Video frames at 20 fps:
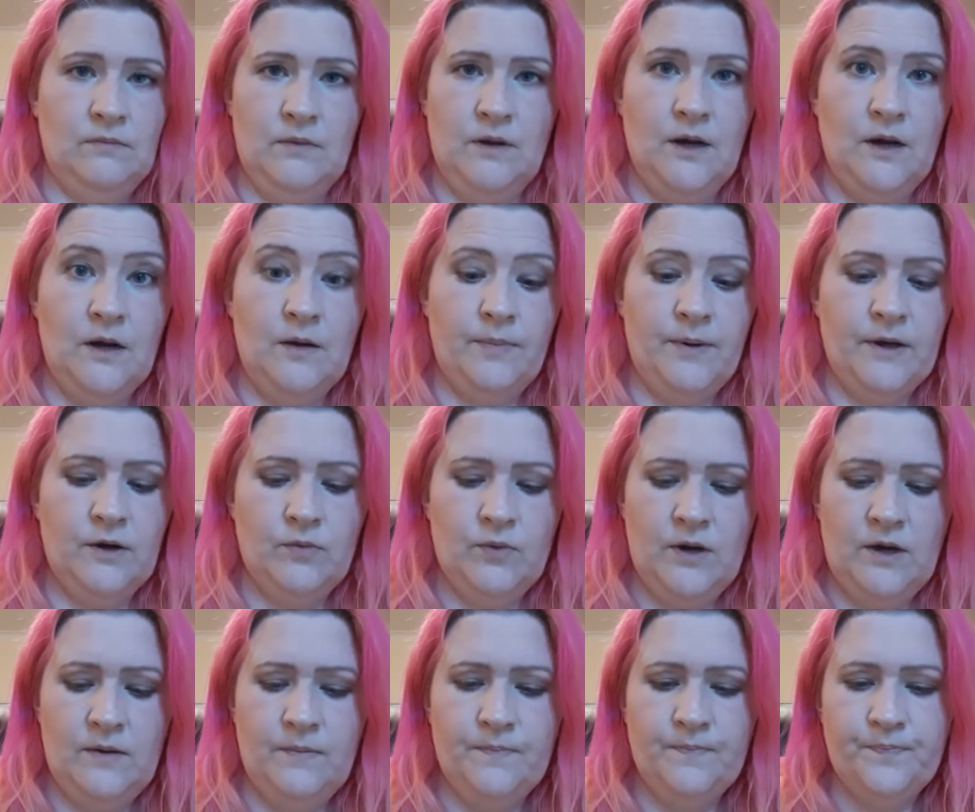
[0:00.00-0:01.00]
in a big
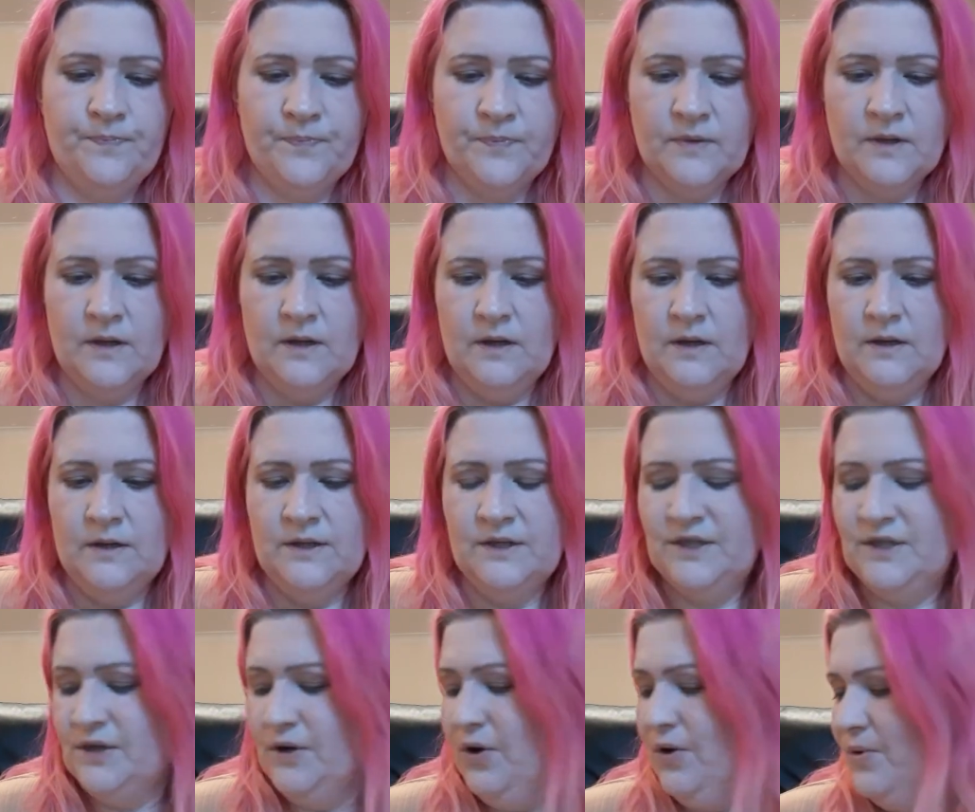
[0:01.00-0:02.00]
way. So,